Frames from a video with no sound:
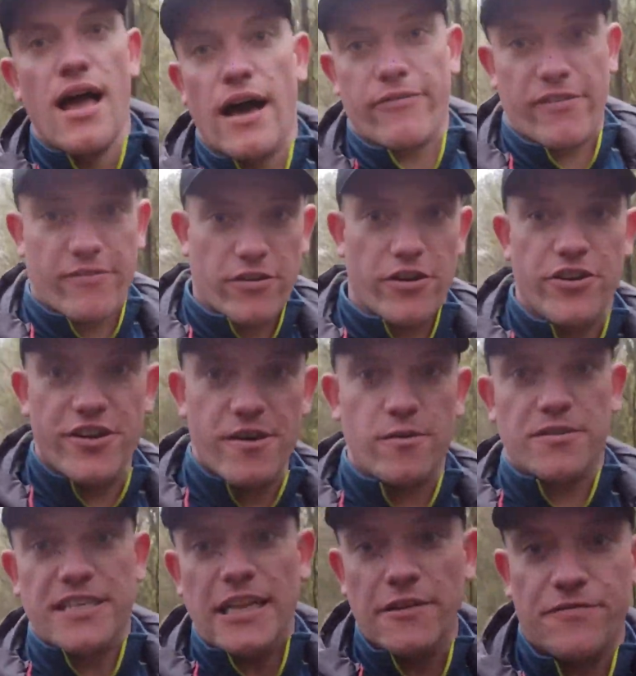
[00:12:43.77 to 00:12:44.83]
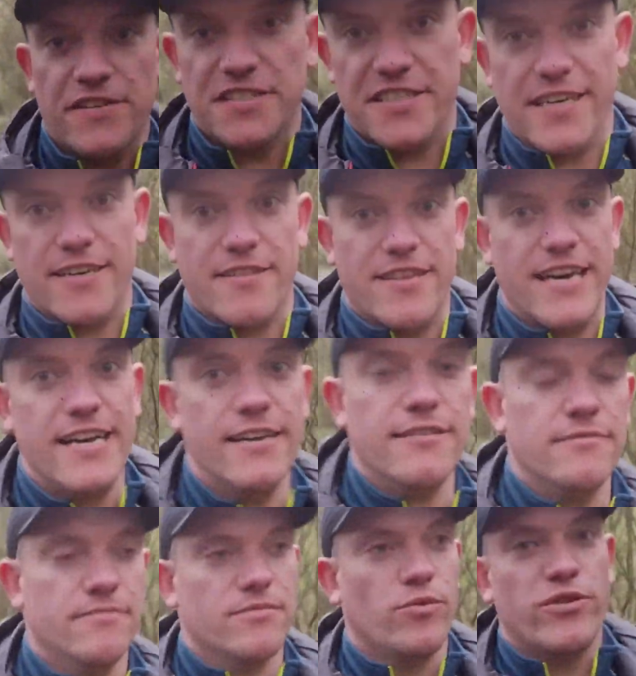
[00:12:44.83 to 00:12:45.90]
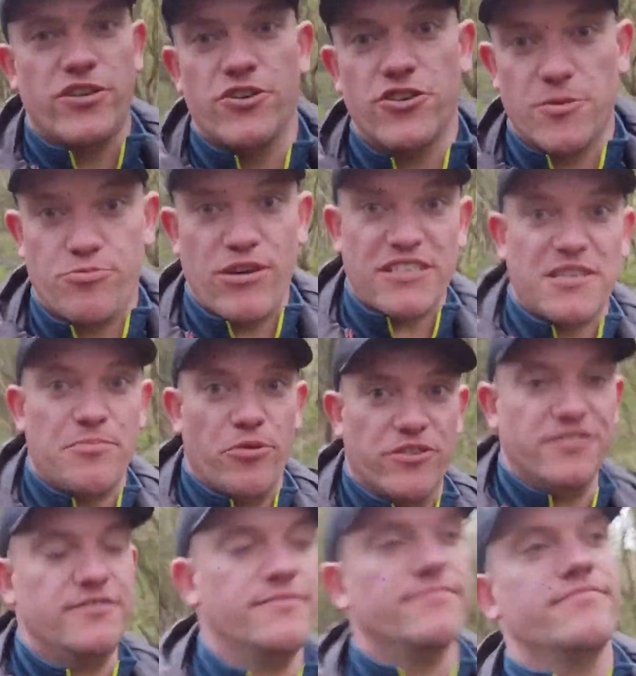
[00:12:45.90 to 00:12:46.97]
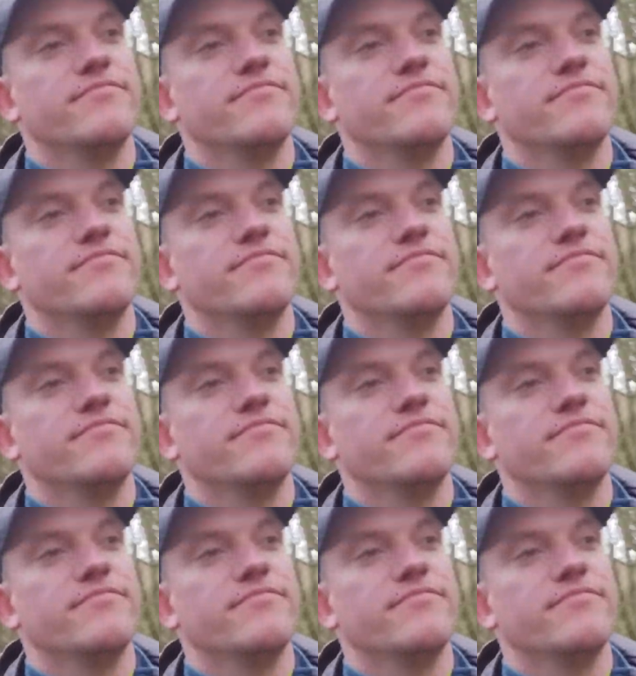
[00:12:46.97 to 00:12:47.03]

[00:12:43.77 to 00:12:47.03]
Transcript: I've got a new selfie stick thing, which you just press a button